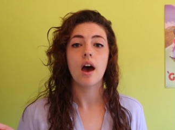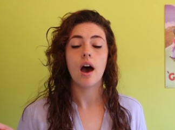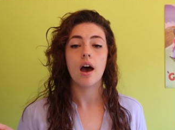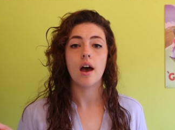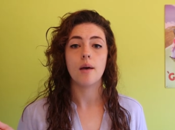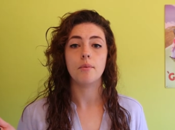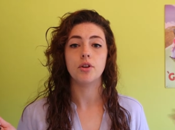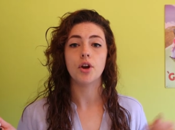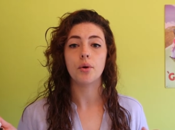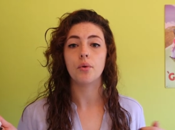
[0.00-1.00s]

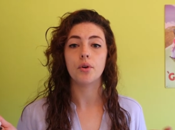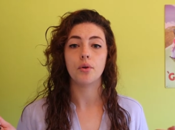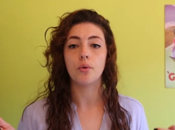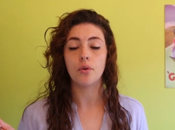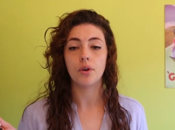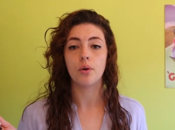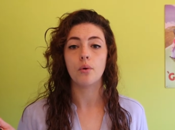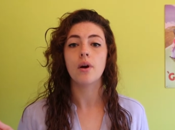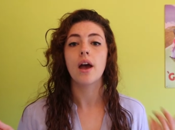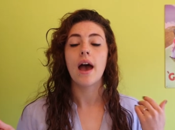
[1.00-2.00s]
no
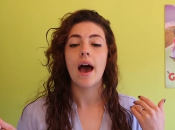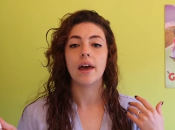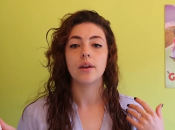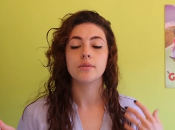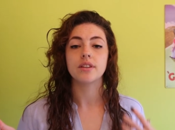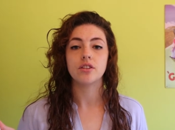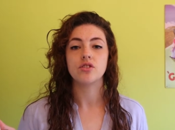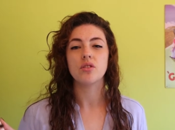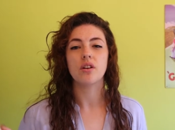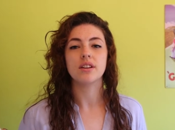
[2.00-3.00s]
oil, and I was saying
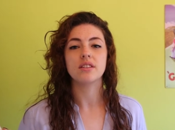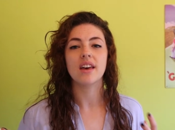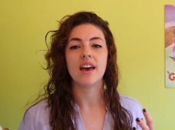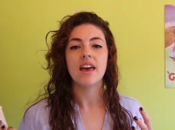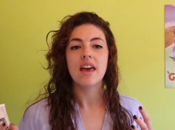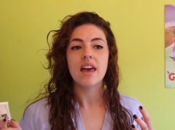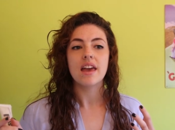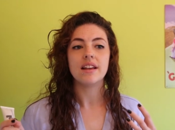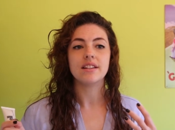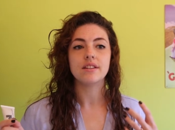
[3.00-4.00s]
to you guys that
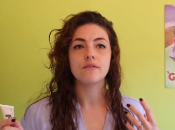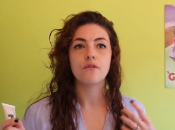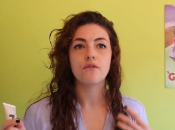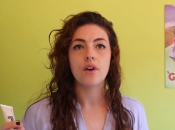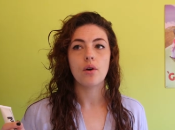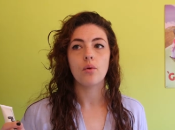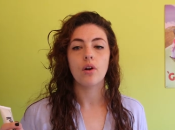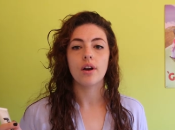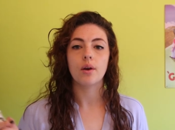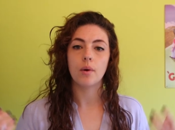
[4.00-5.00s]
it didn't feel
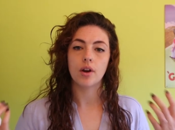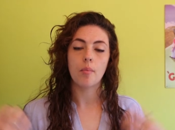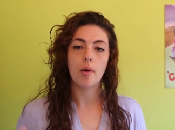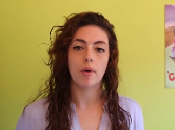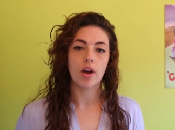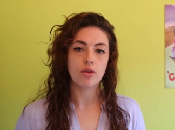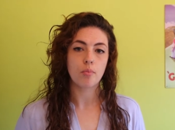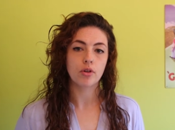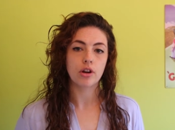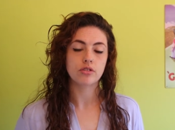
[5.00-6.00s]
like when I put my other
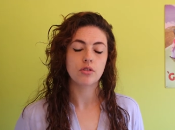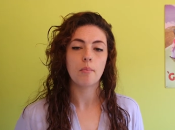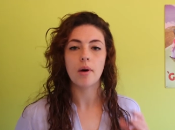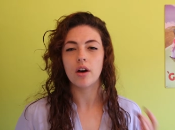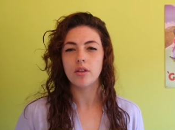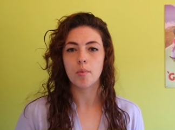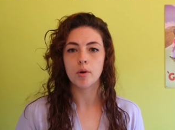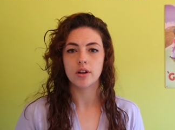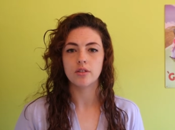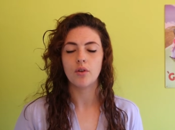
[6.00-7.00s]
products on, my other
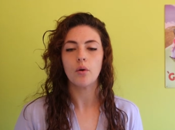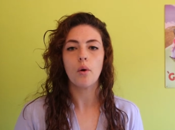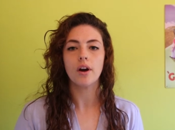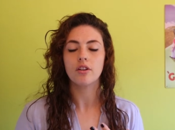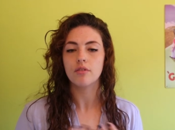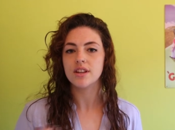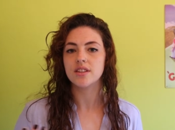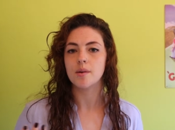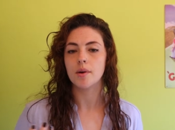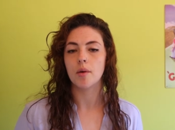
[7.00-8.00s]
products feel quite
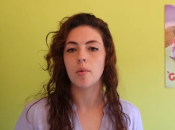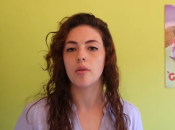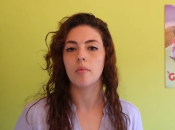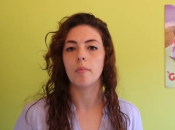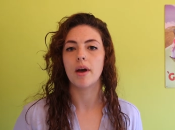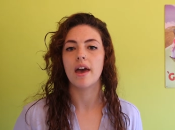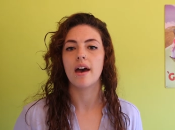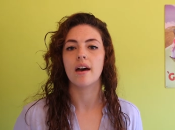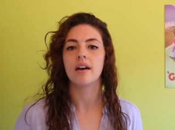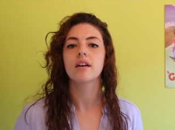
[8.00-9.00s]
greasy when I put them on my
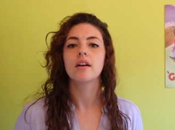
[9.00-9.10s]
hair,